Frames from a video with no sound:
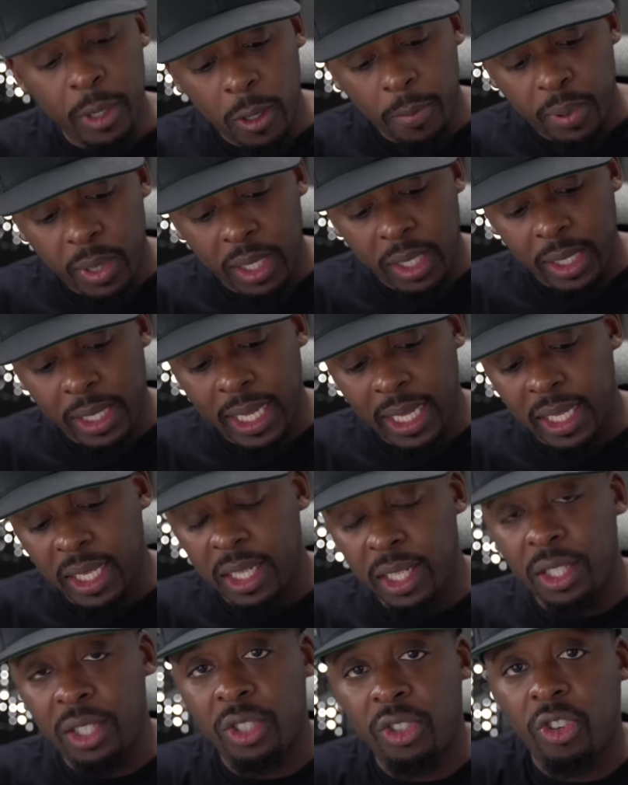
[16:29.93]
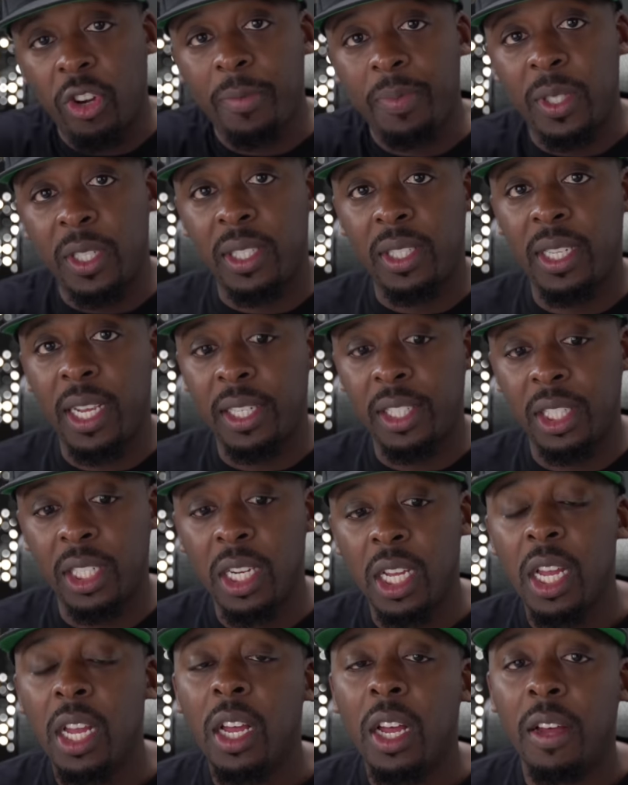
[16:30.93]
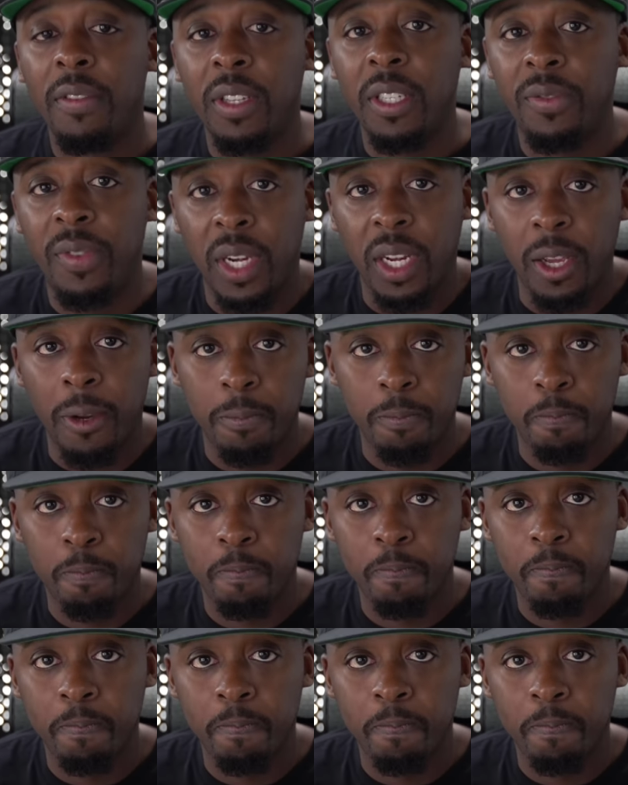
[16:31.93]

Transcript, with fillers: I'm going to put a link in the description section of this video.